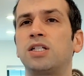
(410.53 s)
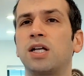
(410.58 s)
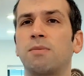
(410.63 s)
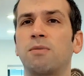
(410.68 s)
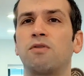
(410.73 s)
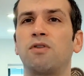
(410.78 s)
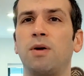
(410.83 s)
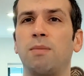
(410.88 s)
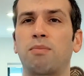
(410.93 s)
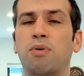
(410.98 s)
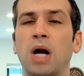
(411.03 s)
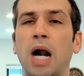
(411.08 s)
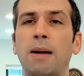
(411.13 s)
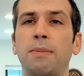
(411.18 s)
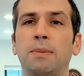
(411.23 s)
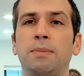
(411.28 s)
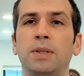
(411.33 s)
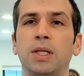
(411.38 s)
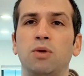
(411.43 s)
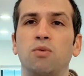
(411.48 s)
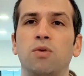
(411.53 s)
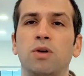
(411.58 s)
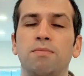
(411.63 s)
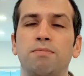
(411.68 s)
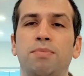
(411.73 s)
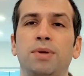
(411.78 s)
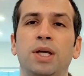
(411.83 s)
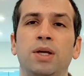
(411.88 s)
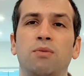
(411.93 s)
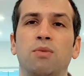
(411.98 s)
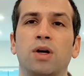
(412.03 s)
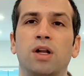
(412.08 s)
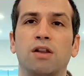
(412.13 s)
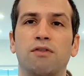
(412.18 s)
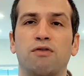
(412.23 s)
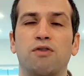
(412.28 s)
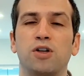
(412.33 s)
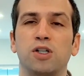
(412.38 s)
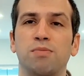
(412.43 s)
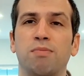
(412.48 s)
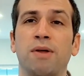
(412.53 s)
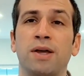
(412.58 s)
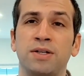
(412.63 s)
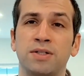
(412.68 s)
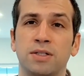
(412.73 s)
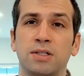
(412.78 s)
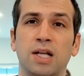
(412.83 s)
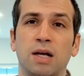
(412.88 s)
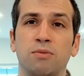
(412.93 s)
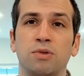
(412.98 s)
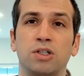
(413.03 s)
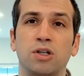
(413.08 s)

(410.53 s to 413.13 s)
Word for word: Somerville probably wouldn't be one of the first places I would